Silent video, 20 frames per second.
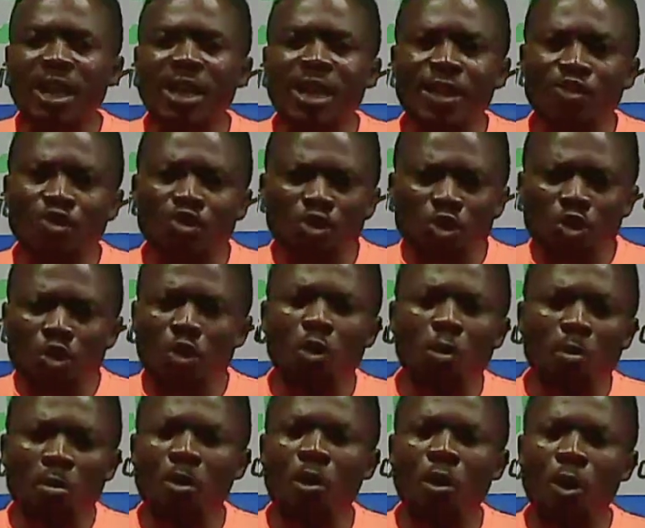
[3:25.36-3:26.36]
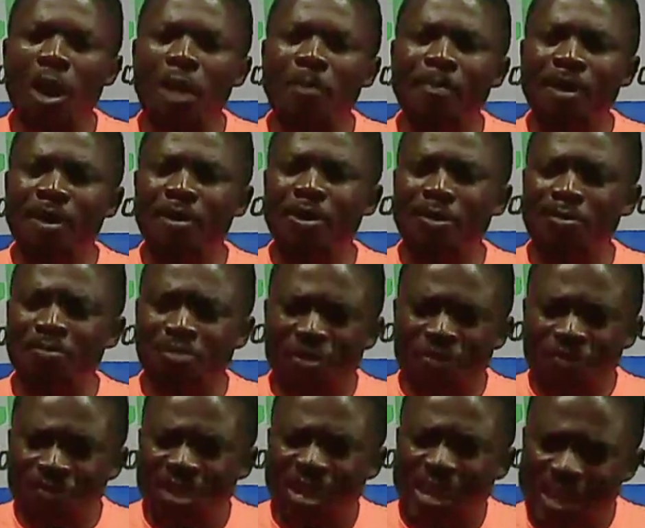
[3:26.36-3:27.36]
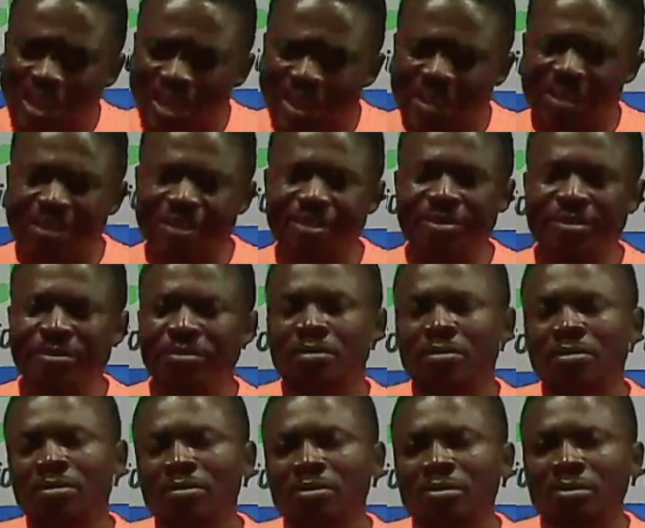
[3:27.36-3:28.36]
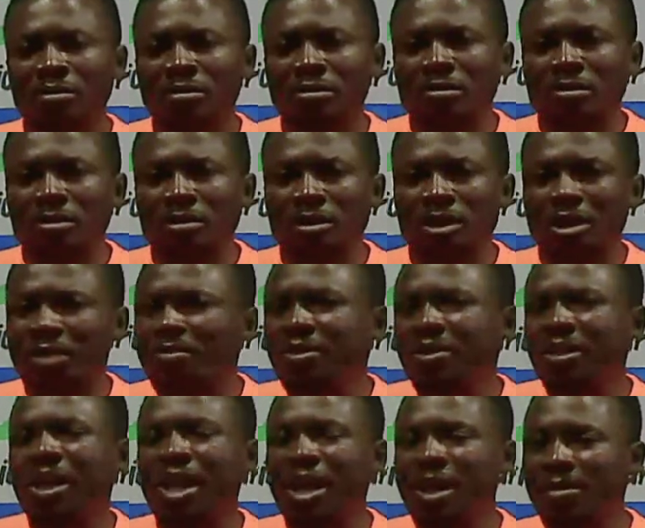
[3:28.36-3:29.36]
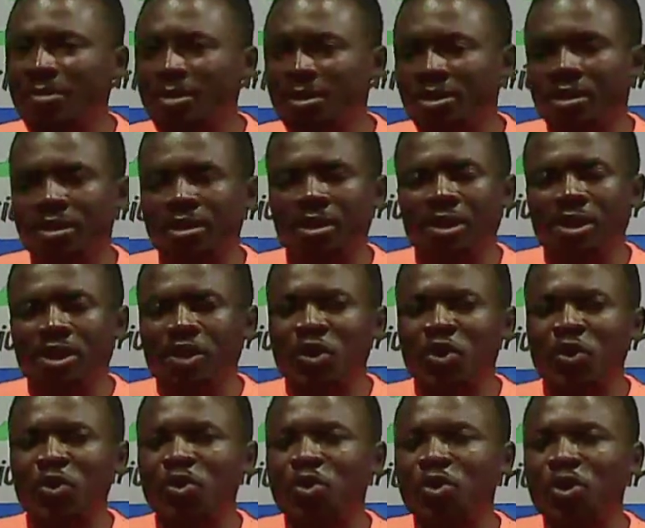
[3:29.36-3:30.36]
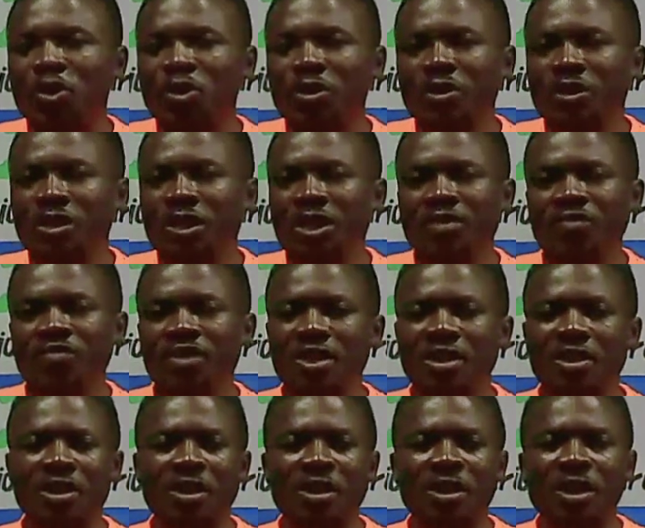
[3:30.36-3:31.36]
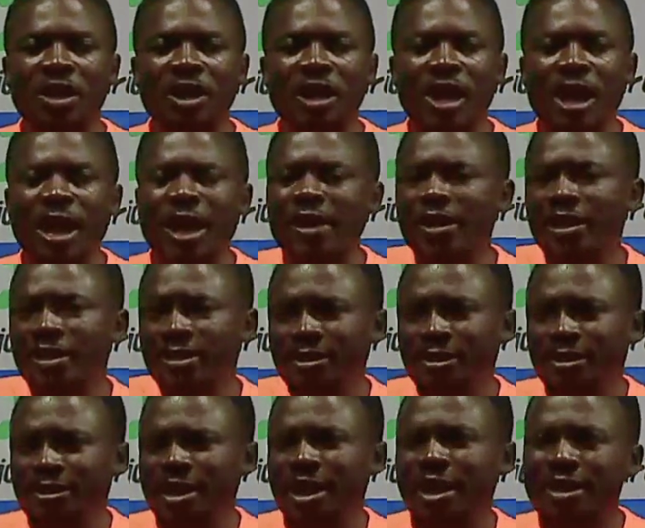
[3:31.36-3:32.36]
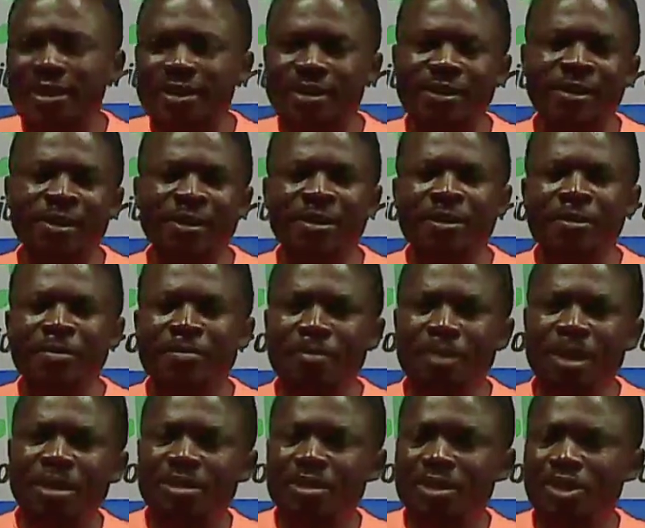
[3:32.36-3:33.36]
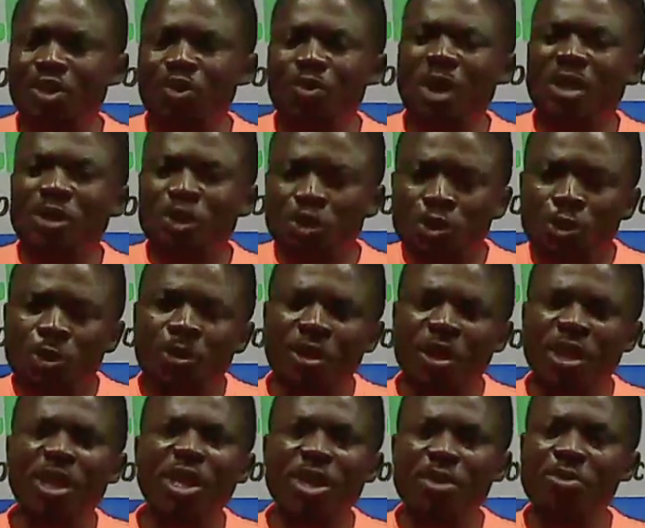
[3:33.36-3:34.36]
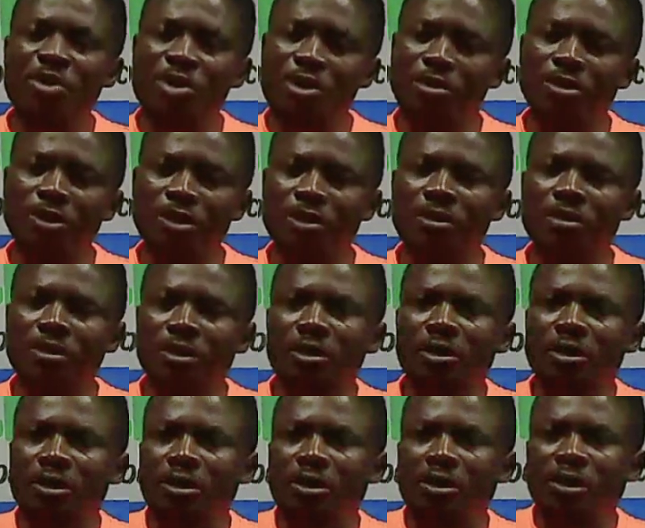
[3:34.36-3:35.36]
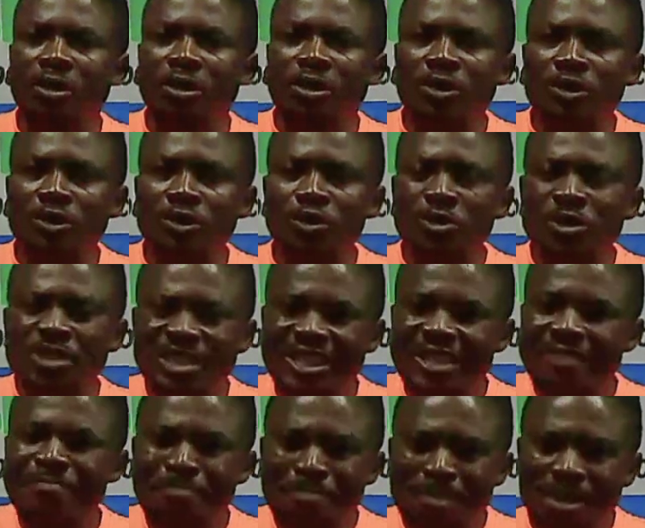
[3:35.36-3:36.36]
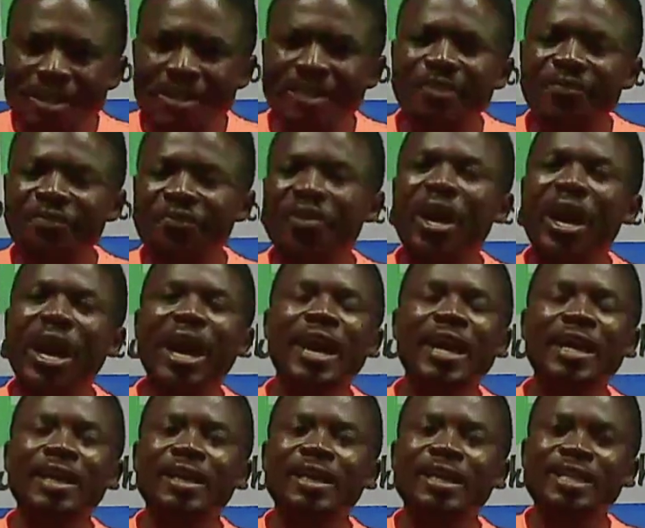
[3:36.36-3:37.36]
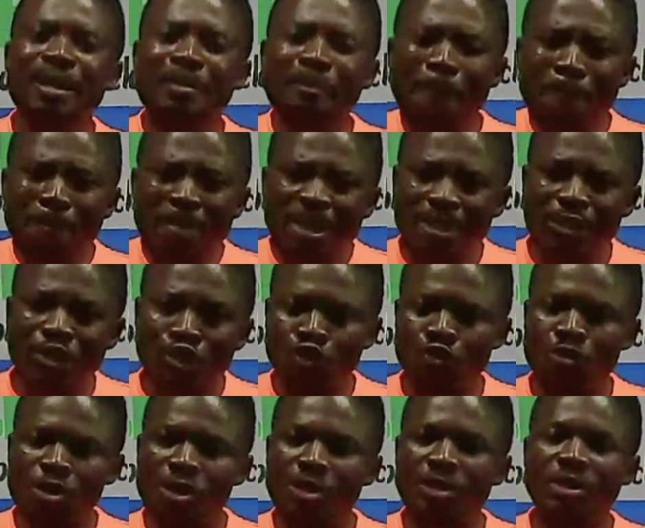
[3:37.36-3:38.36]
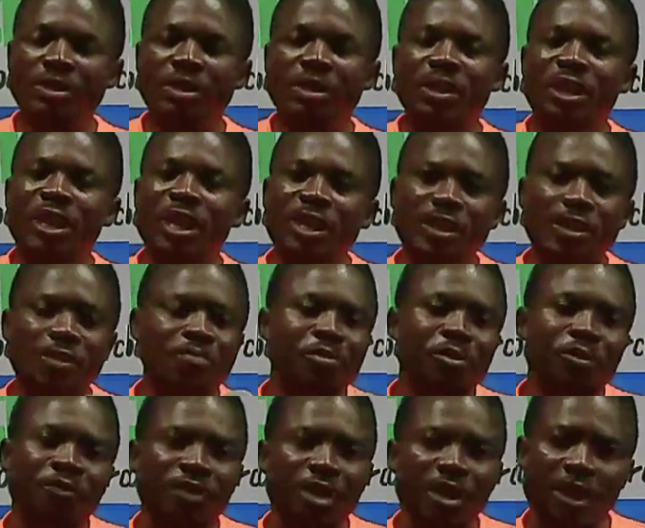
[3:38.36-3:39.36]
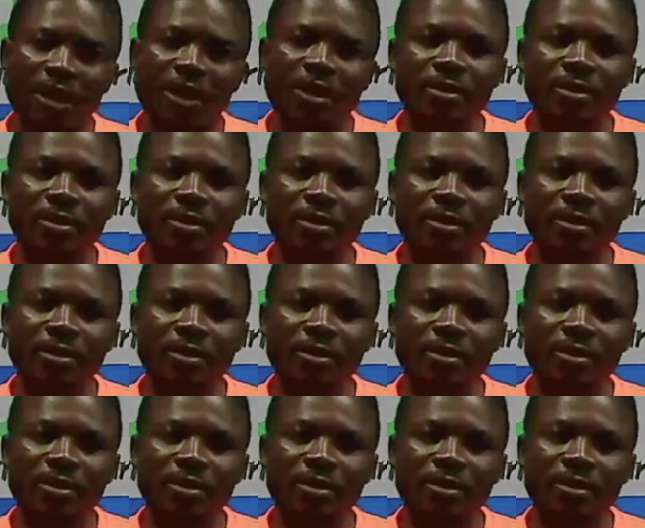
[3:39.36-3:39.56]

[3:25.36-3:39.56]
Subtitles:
to know more about the prophetic. Sometimes you don't even understand, but you are so curious to demystify the mysteries in the prophetic.